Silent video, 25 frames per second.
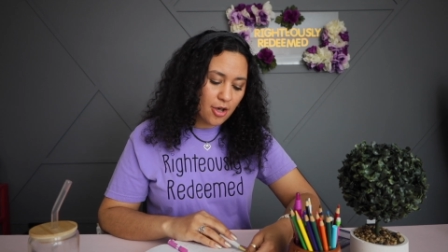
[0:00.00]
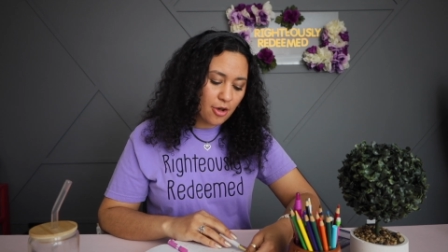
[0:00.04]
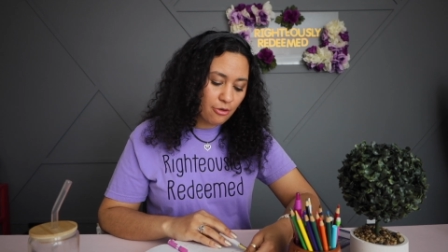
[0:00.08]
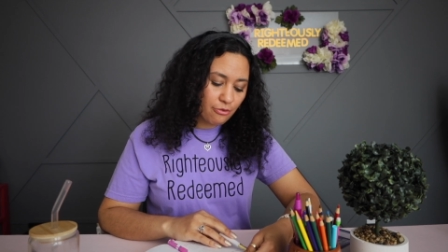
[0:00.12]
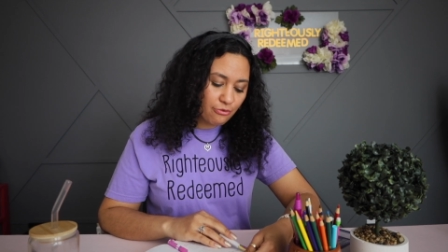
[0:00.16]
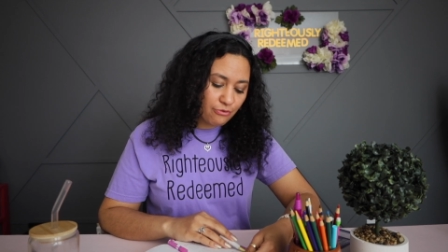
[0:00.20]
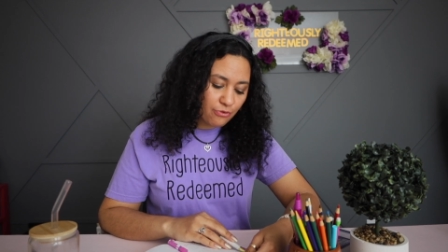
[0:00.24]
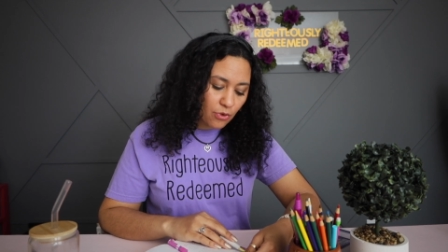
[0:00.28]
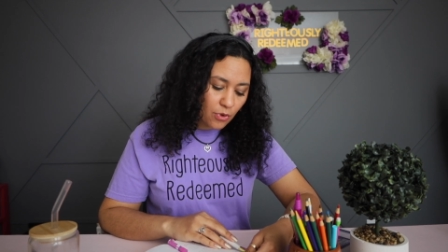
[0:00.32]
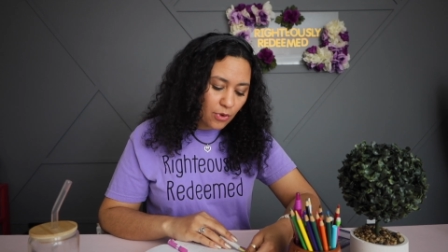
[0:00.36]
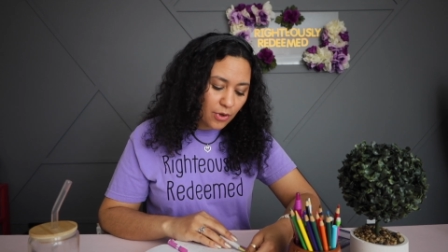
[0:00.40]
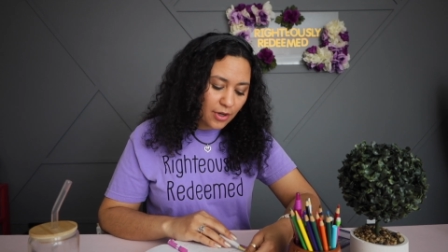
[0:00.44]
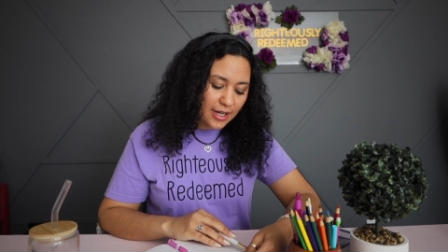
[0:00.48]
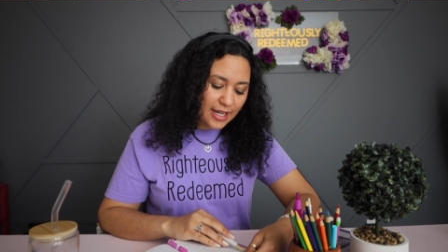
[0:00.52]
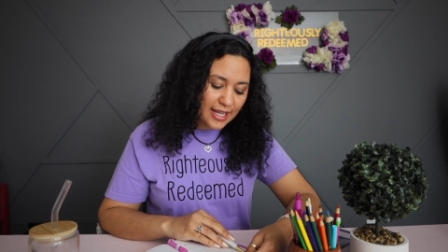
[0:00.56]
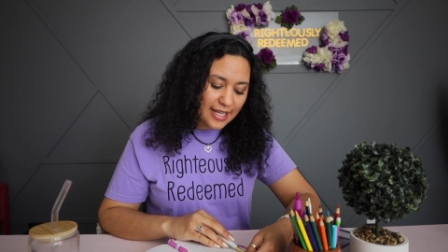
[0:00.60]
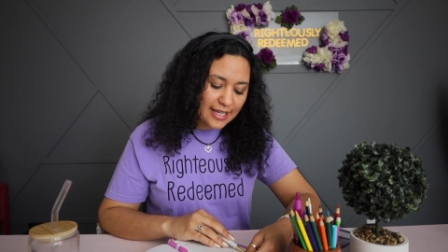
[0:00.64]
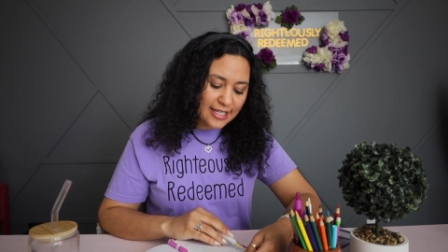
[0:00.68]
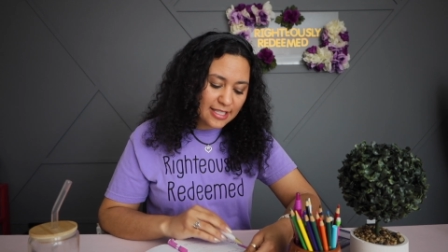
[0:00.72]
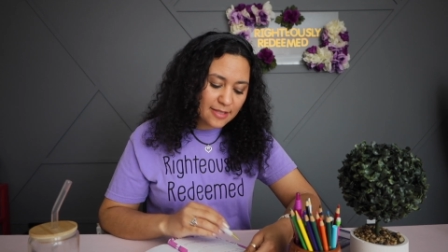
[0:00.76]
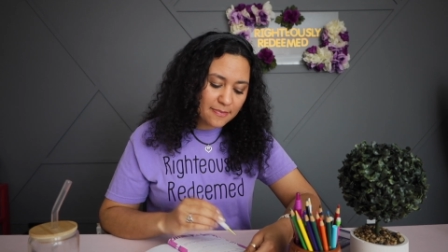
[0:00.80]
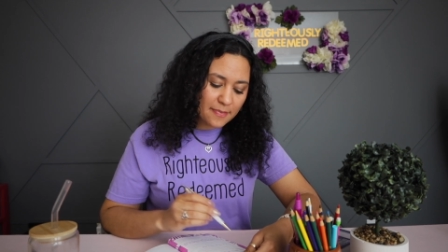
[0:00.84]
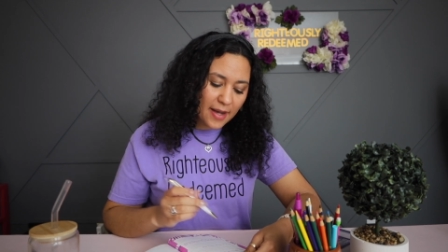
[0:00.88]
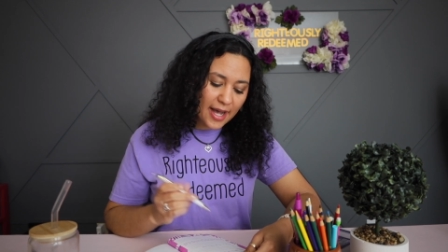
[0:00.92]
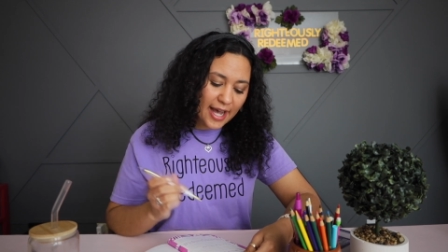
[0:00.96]
For it
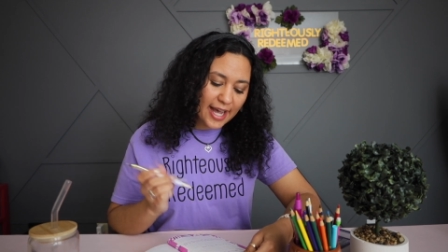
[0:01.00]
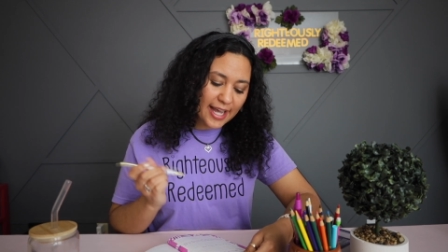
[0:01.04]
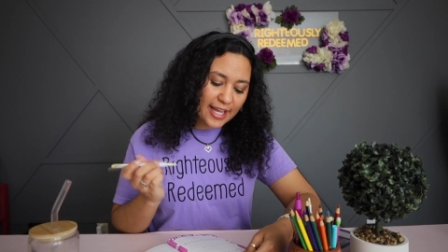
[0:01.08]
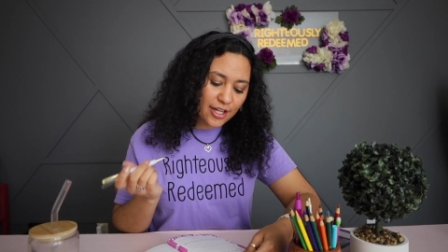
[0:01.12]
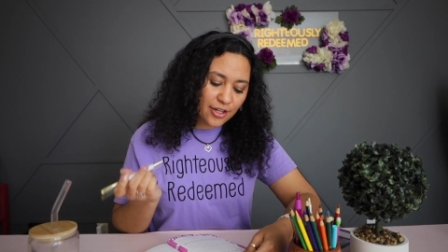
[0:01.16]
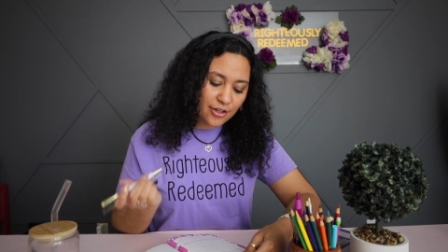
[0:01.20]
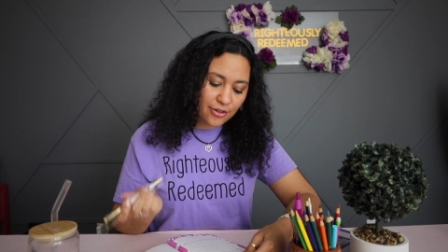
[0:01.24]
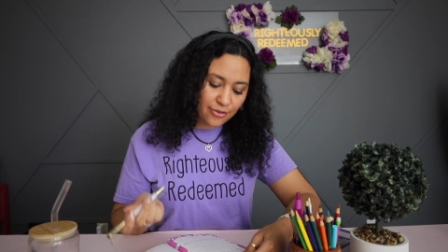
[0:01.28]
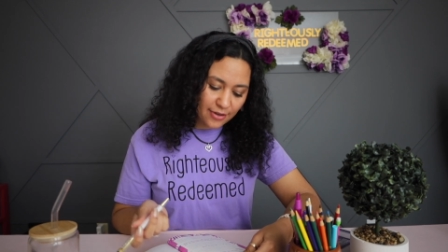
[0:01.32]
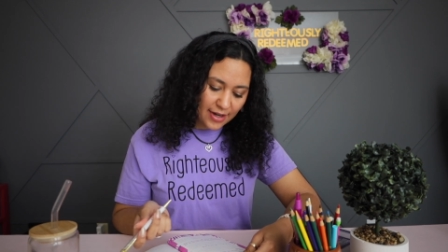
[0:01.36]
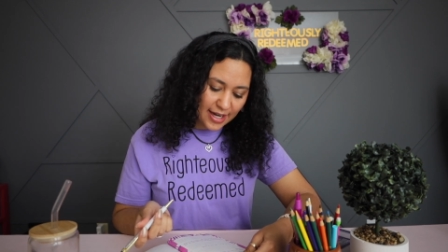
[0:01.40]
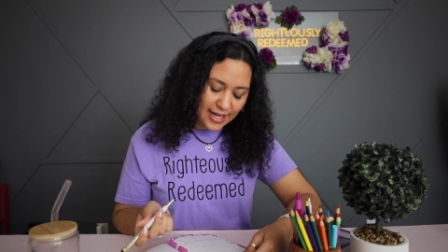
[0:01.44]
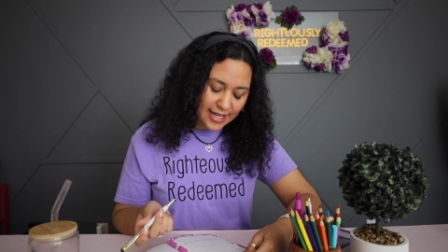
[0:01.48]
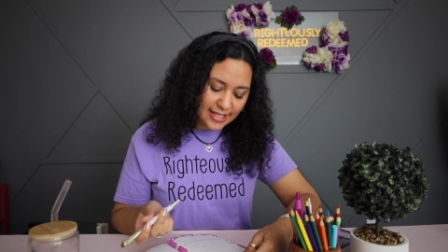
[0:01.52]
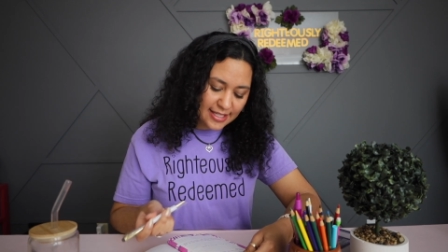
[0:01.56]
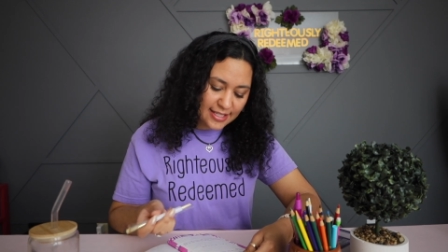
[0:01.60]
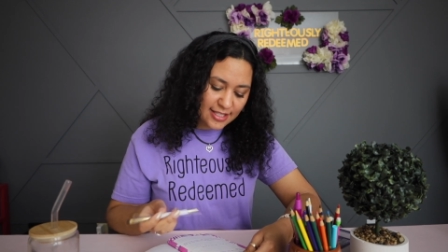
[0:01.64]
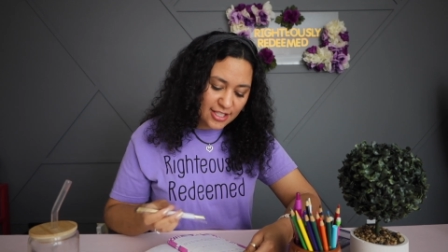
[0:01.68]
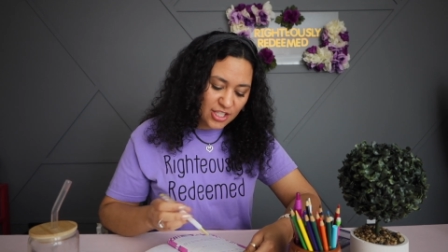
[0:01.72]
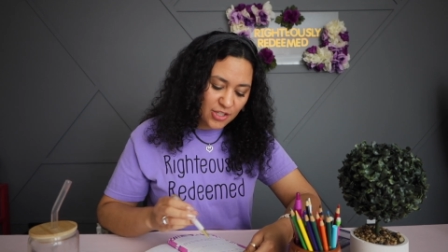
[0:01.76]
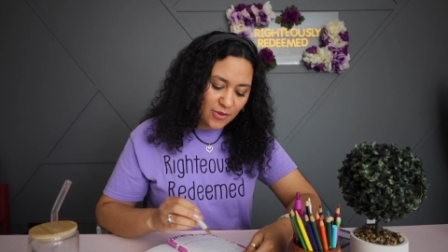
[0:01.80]
is by grace